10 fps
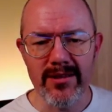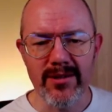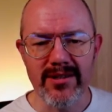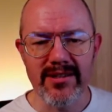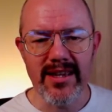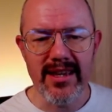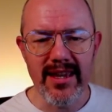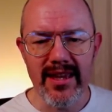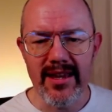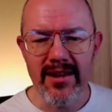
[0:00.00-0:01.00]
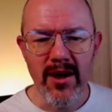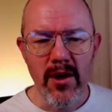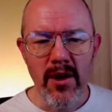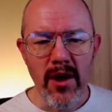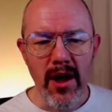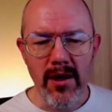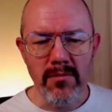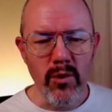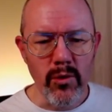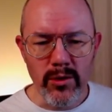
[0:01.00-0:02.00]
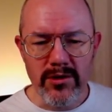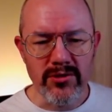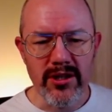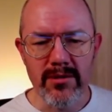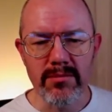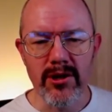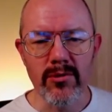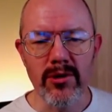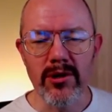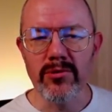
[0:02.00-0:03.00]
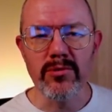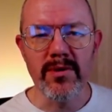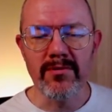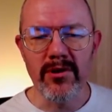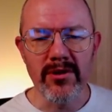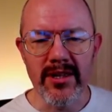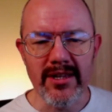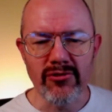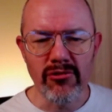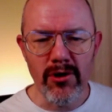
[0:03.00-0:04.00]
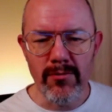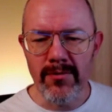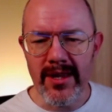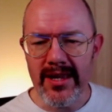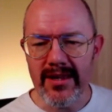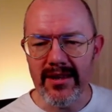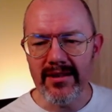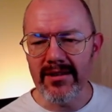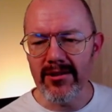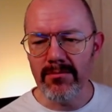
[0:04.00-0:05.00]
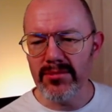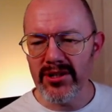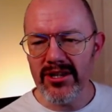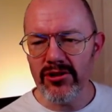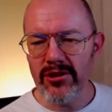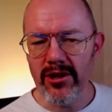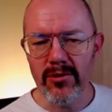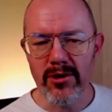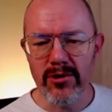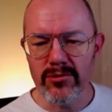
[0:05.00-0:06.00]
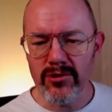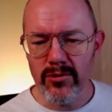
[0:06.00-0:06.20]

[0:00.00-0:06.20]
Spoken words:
You can see here all those club logos. We've got the trophy and the competition logos.